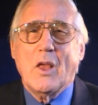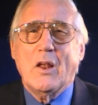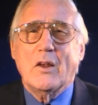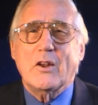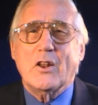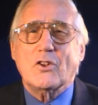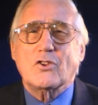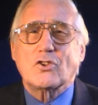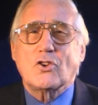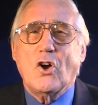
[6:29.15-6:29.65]

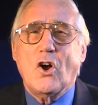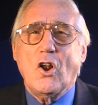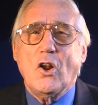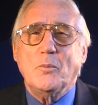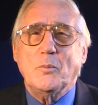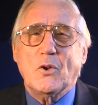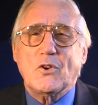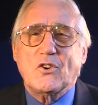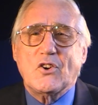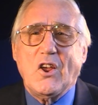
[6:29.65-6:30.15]
Let's call
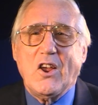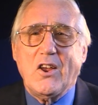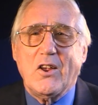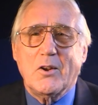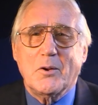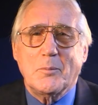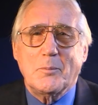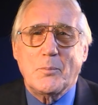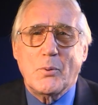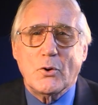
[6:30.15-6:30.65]
him a
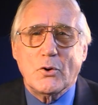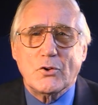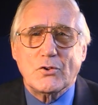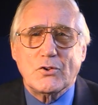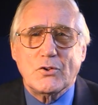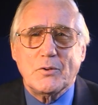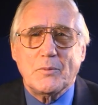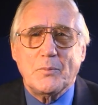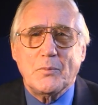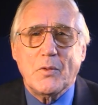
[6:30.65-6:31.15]
tan
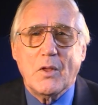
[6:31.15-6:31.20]
person.